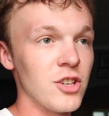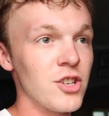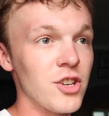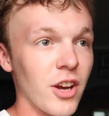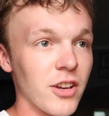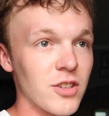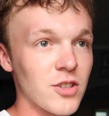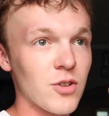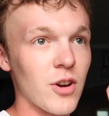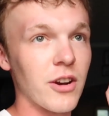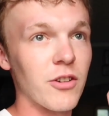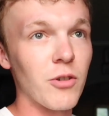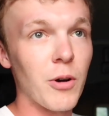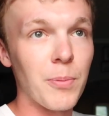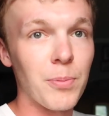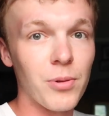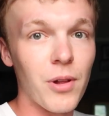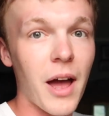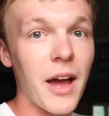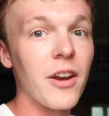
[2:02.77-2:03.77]
just trying to
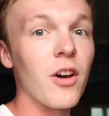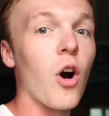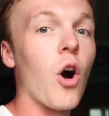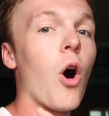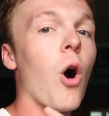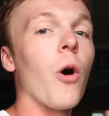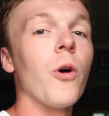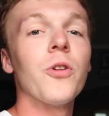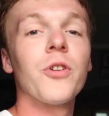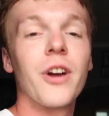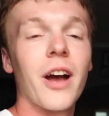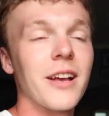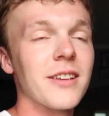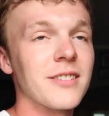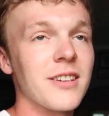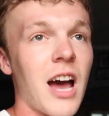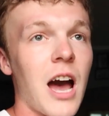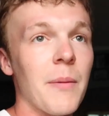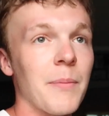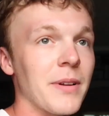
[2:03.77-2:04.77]
reply to all your
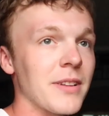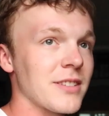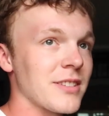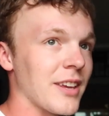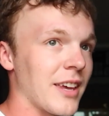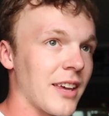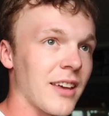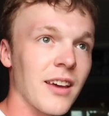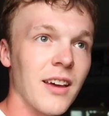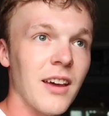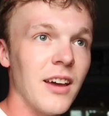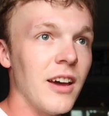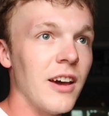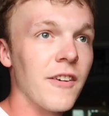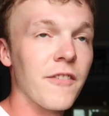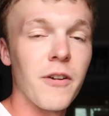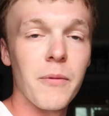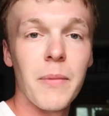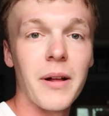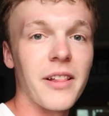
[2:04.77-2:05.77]
guys' comments, like
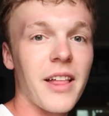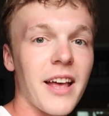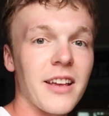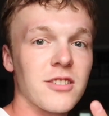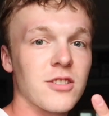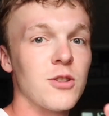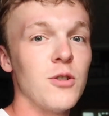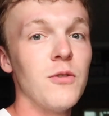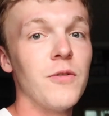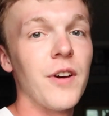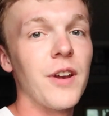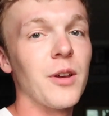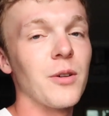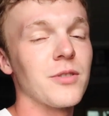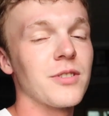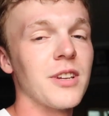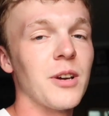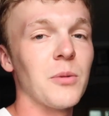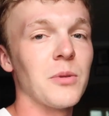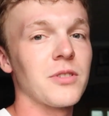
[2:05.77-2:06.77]
from my last two
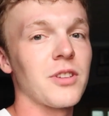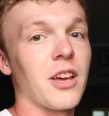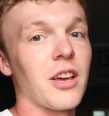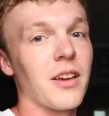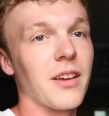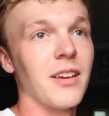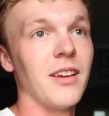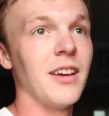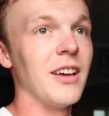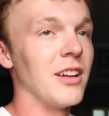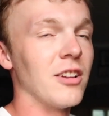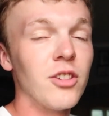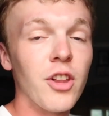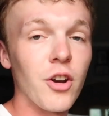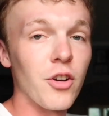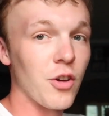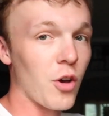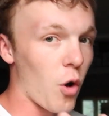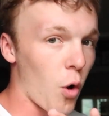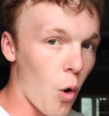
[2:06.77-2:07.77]
videos. And it was like
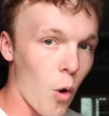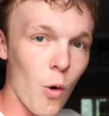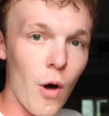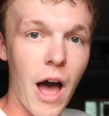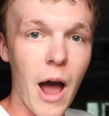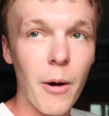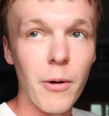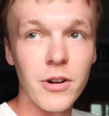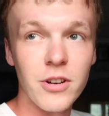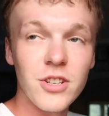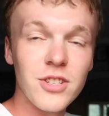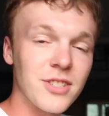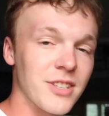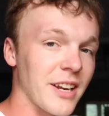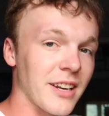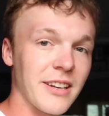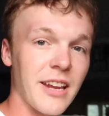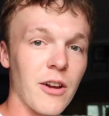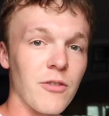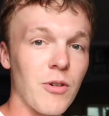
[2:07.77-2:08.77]
literally a whole hour just
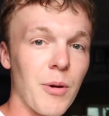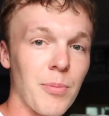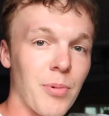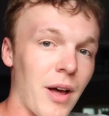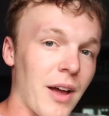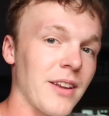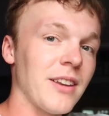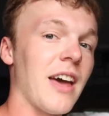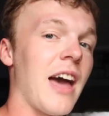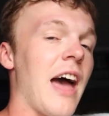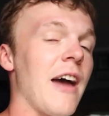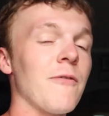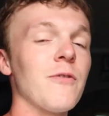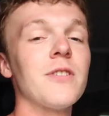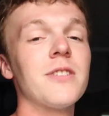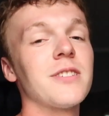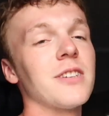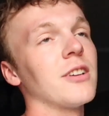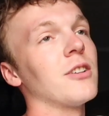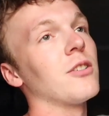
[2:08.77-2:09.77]
sitting down replying to
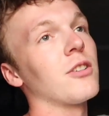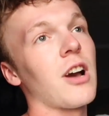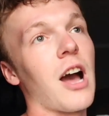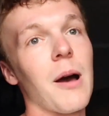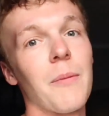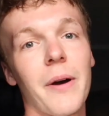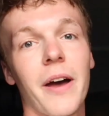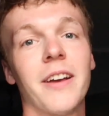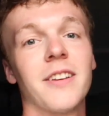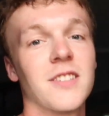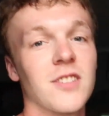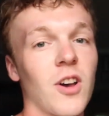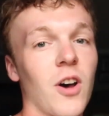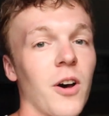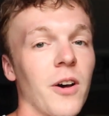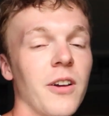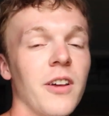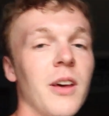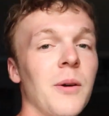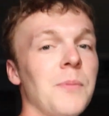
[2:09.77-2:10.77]
every single comment I
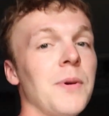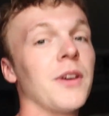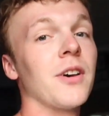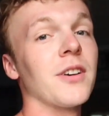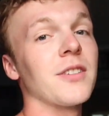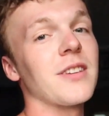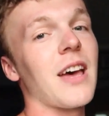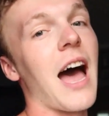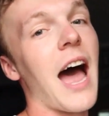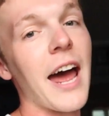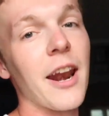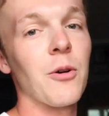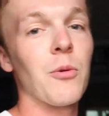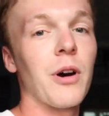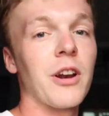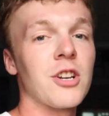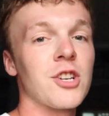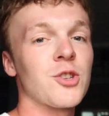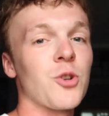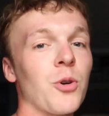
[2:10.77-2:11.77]
saw, because I don't
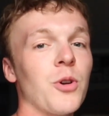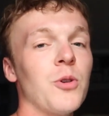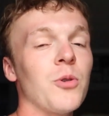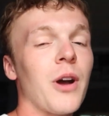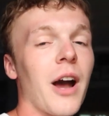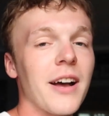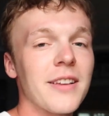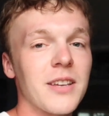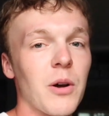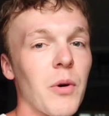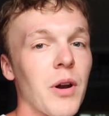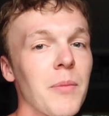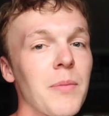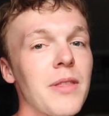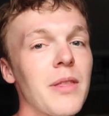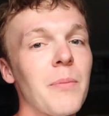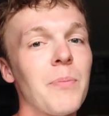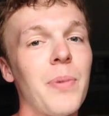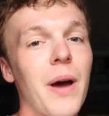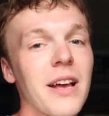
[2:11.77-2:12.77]
want to short you guys. I want to
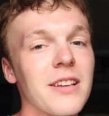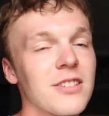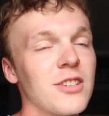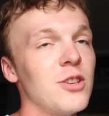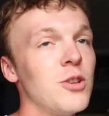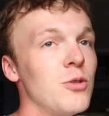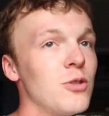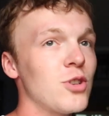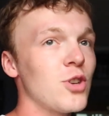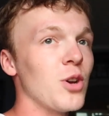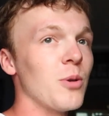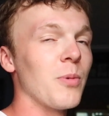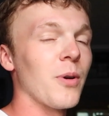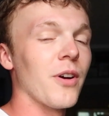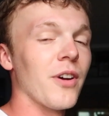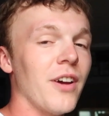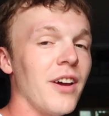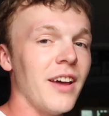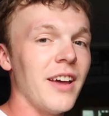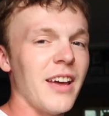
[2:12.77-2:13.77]
be the best
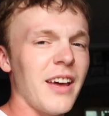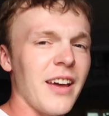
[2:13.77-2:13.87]
YouTuber